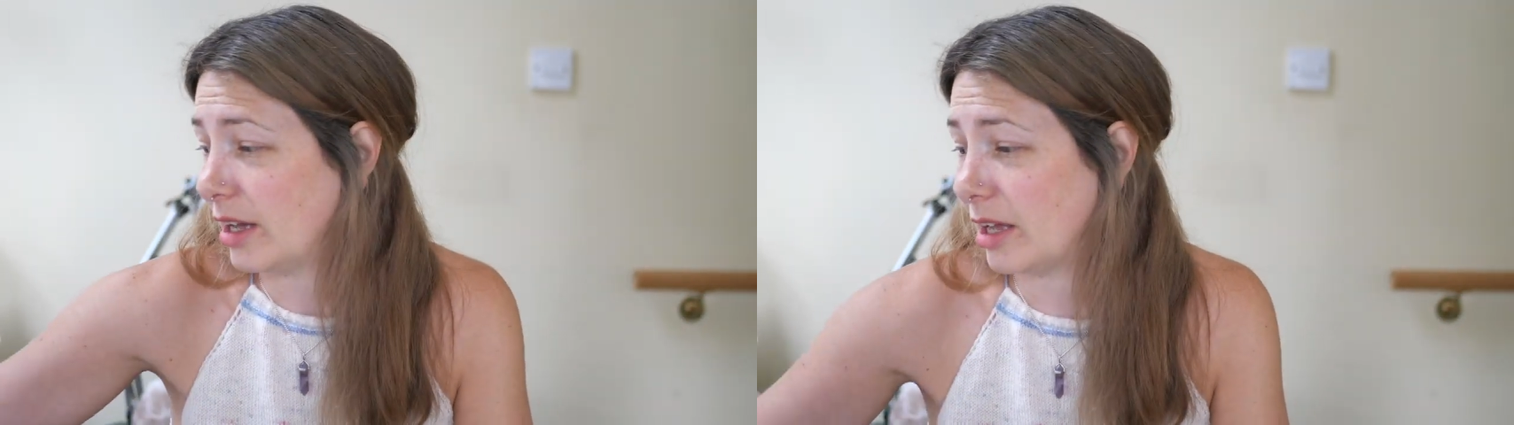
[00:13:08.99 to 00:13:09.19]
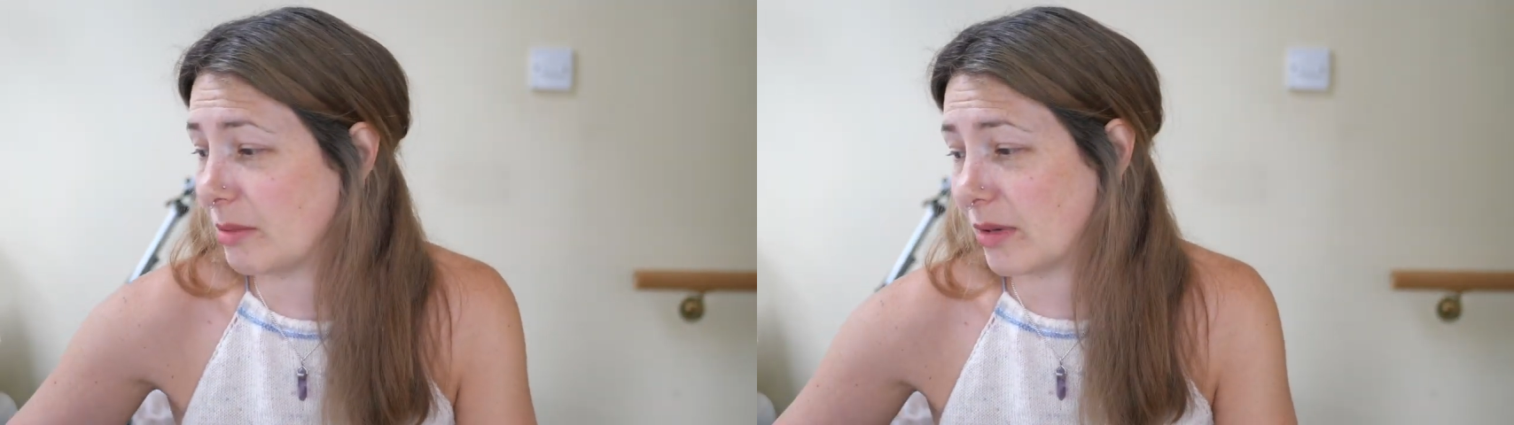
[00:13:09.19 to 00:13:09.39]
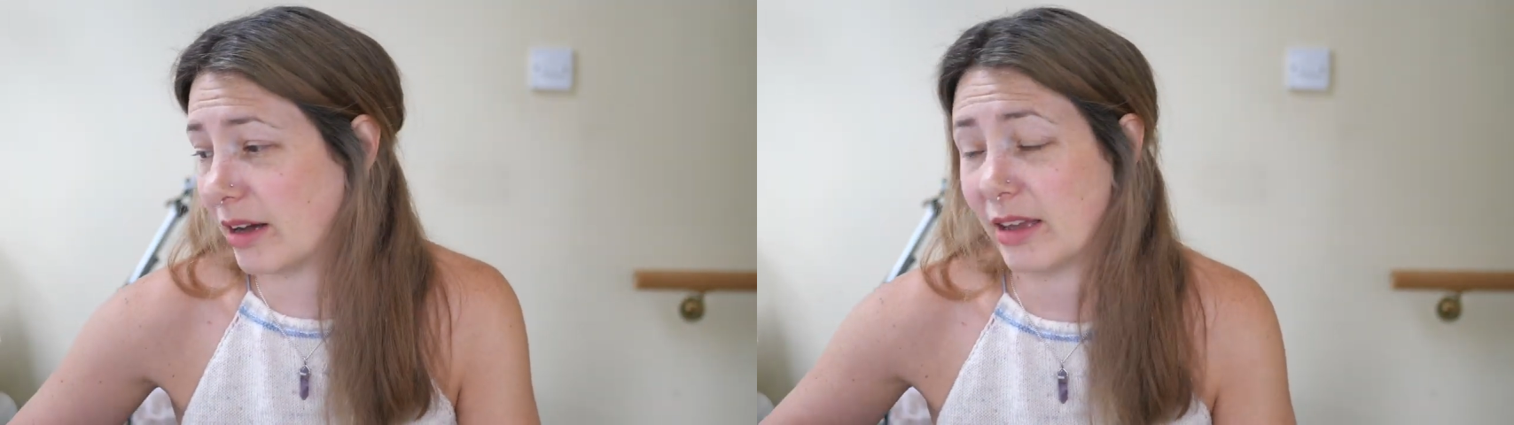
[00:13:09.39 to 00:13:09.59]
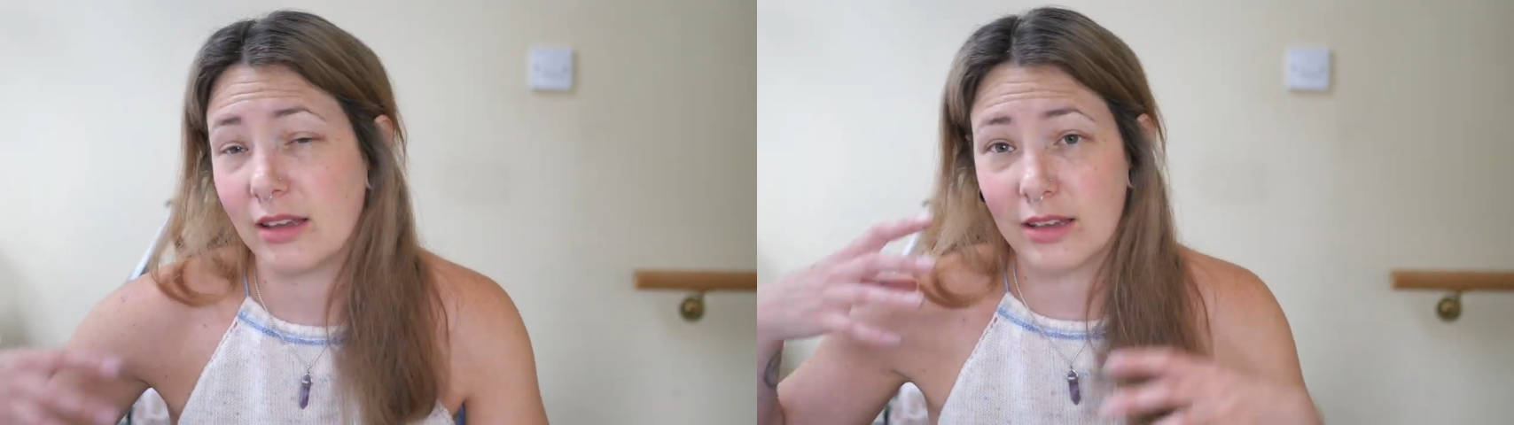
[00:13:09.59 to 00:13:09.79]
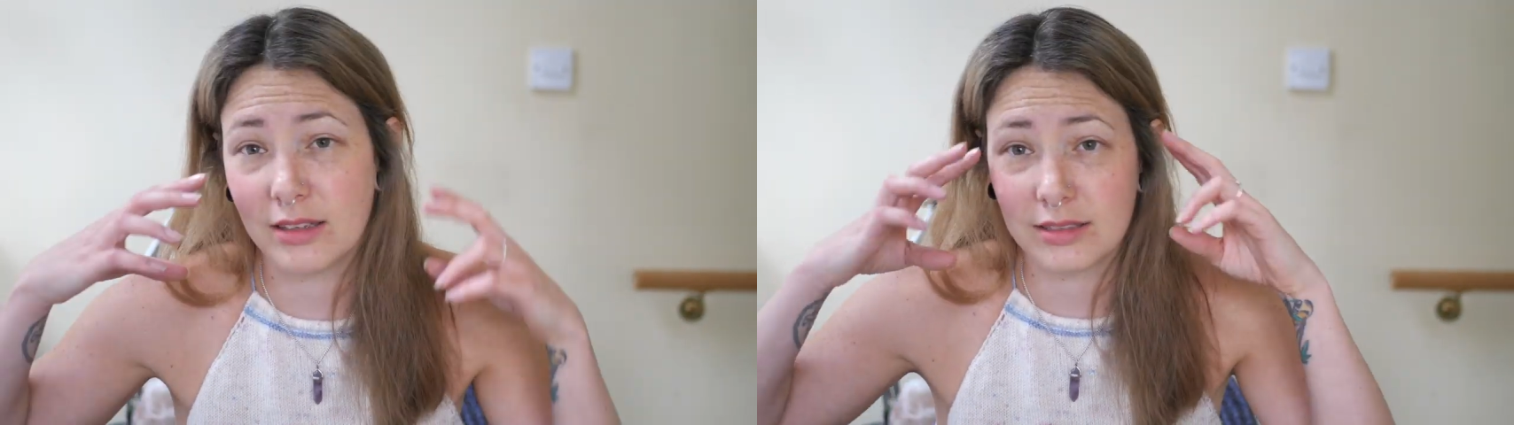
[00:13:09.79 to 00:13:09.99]
in my
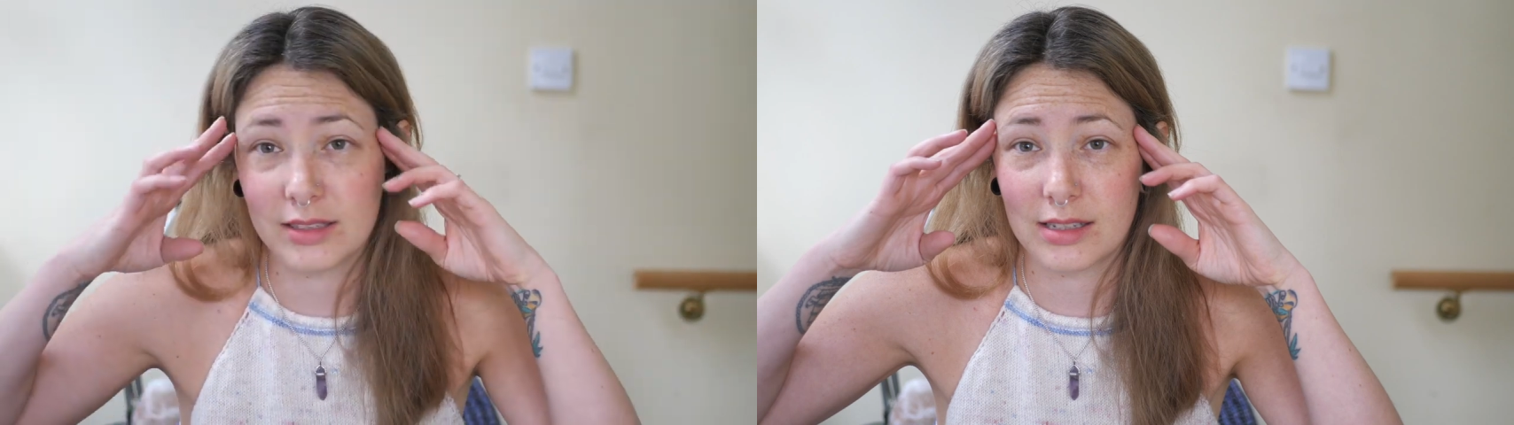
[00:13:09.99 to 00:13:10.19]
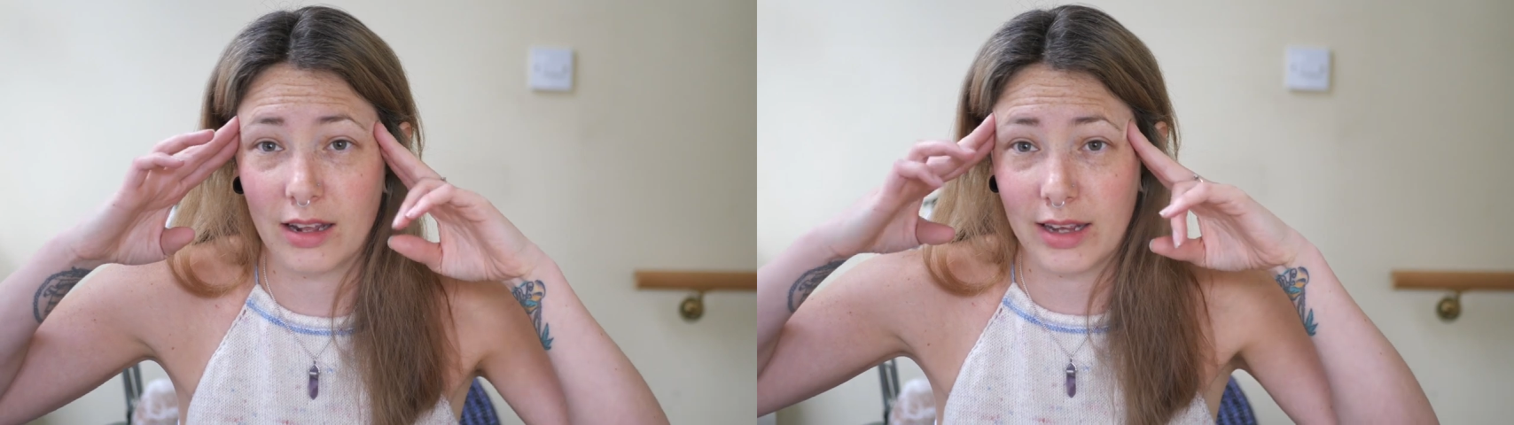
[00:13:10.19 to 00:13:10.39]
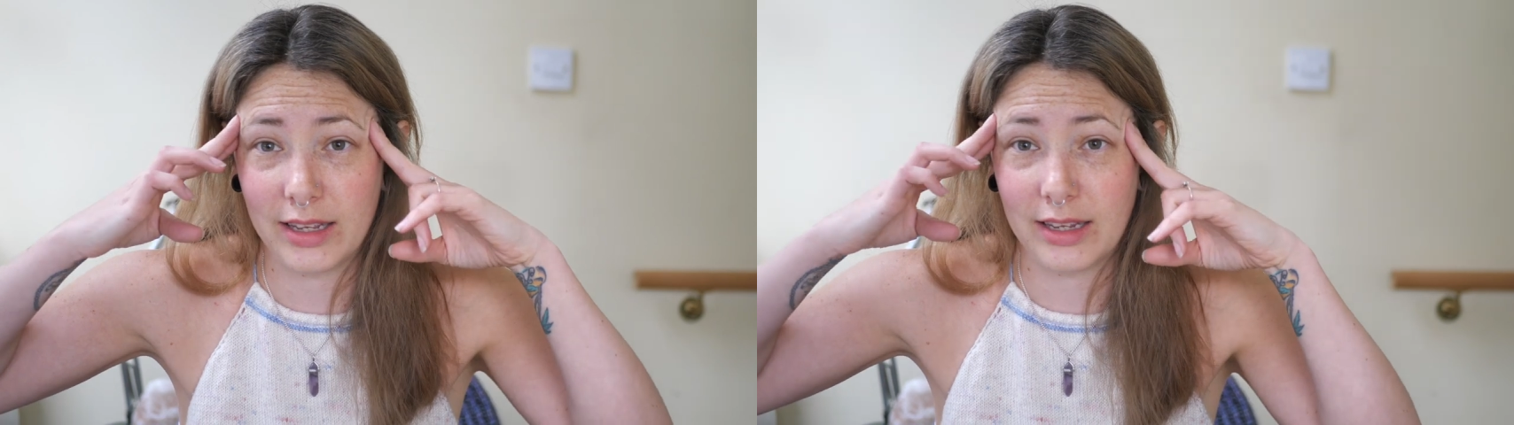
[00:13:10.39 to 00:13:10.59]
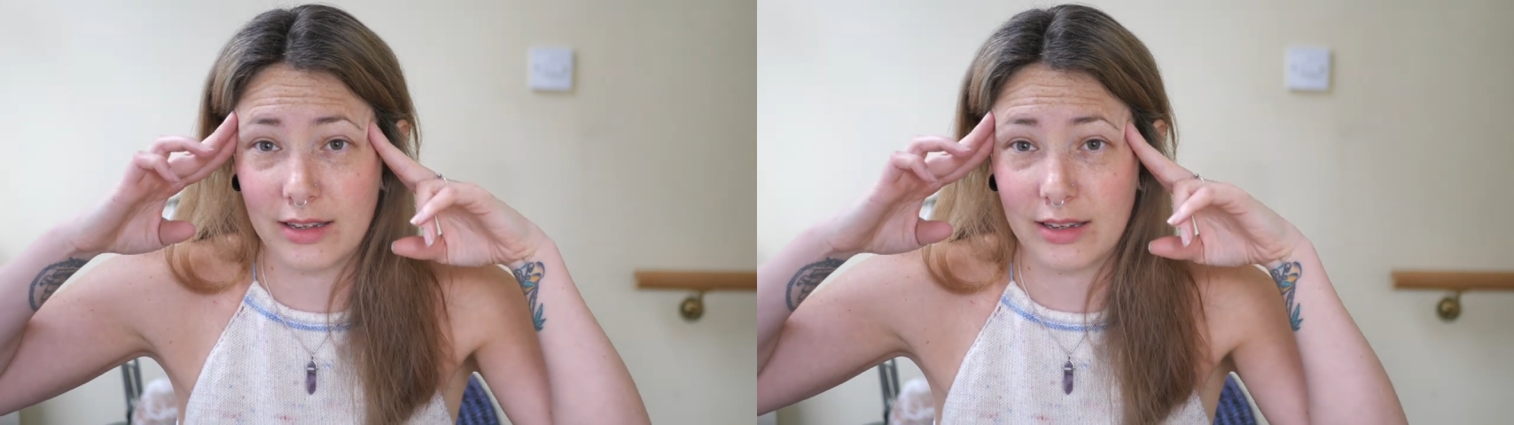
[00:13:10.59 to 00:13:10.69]
slightly